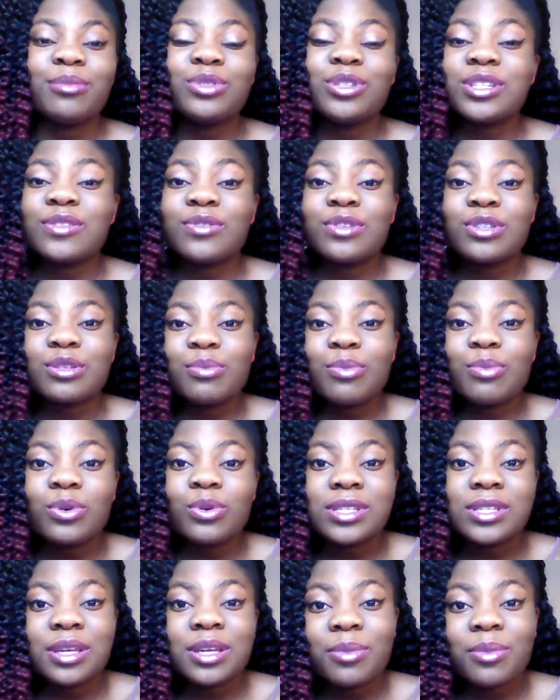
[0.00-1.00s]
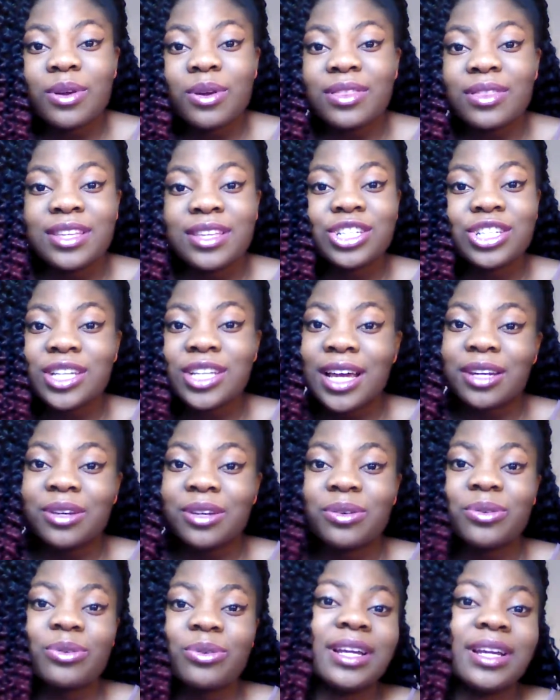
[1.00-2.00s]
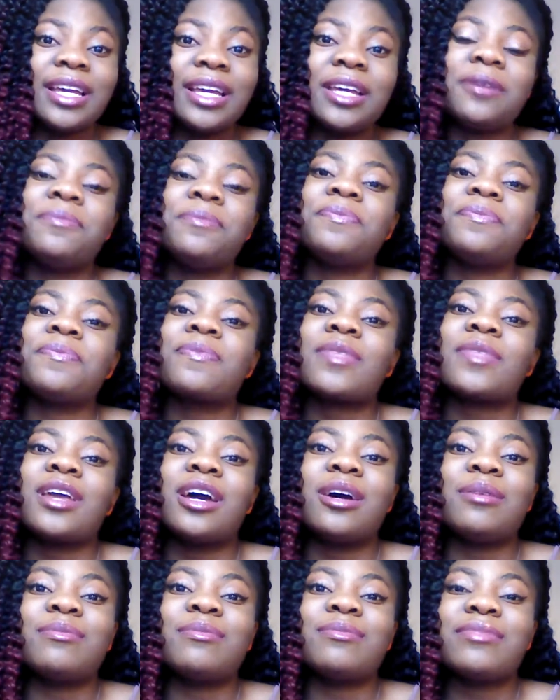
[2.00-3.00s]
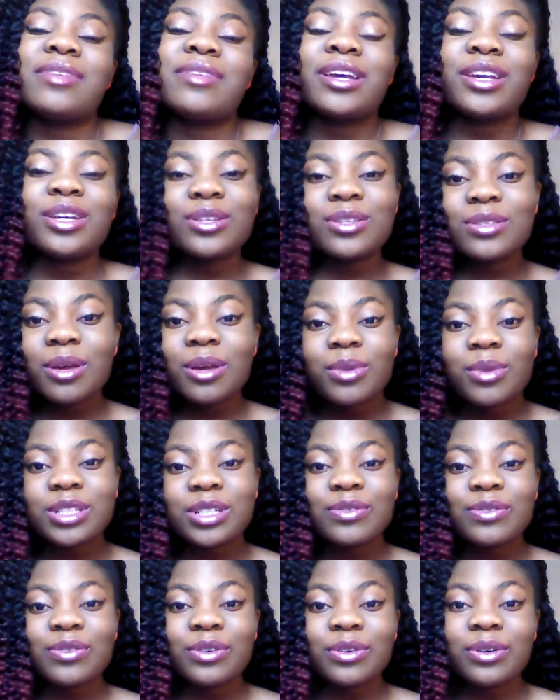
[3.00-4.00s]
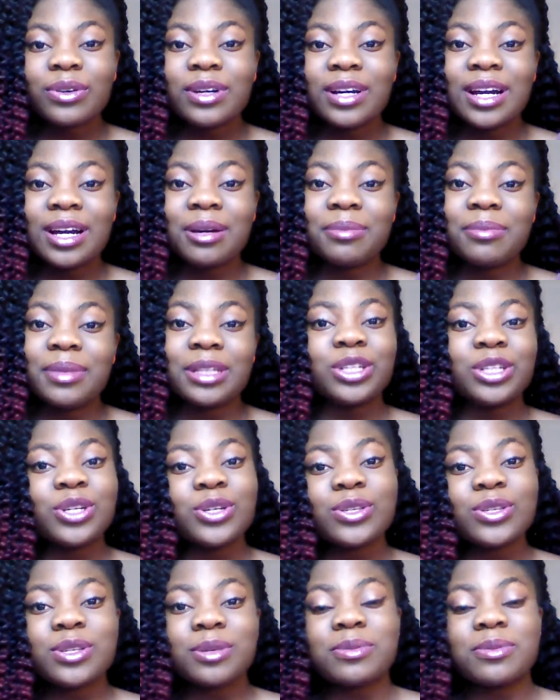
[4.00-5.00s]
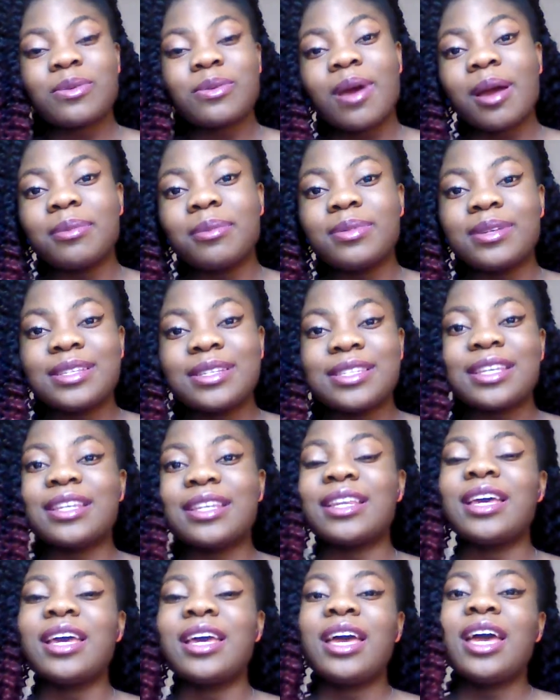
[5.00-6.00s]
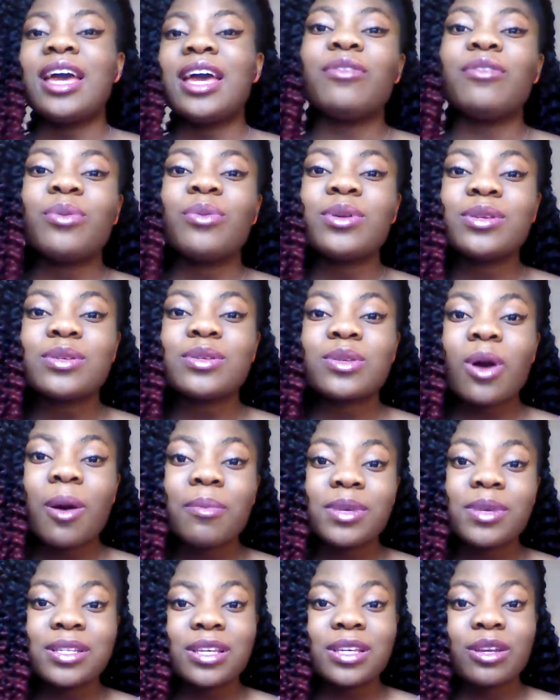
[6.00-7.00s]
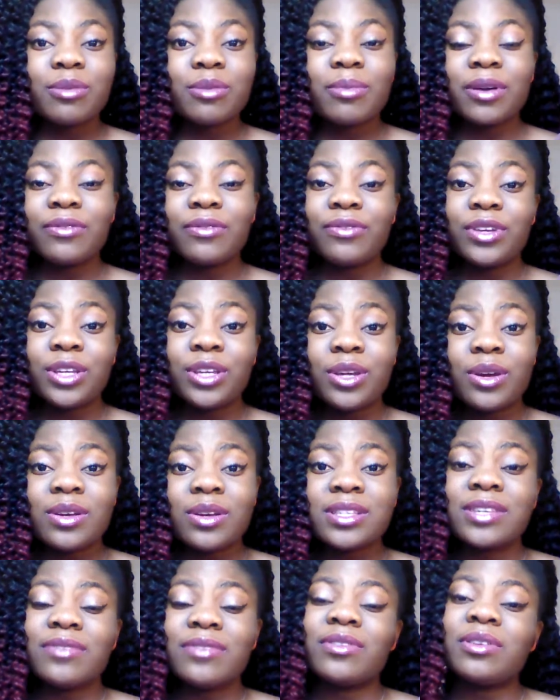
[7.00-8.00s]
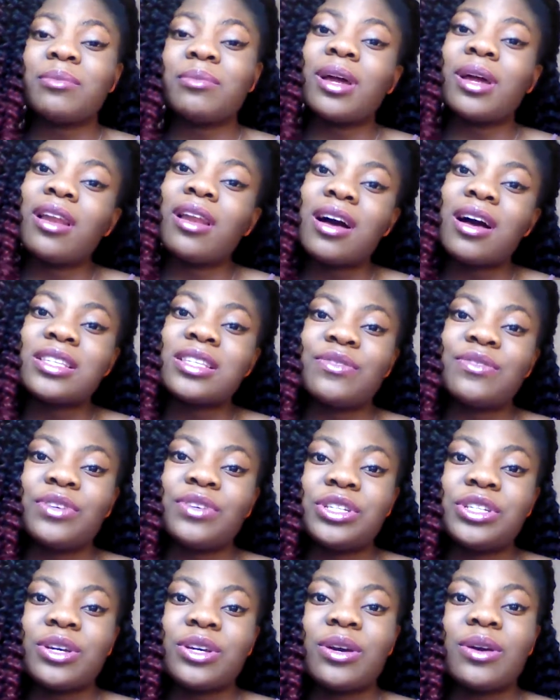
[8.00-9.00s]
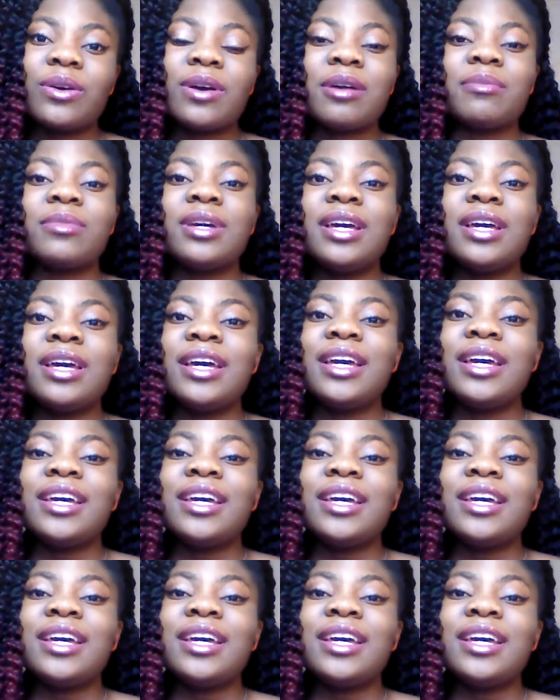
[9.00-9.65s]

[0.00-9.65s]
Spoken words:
just for supporting me on this channel really. Thank you so much for new subscribers and everyone who's commented on my videos, even my last video.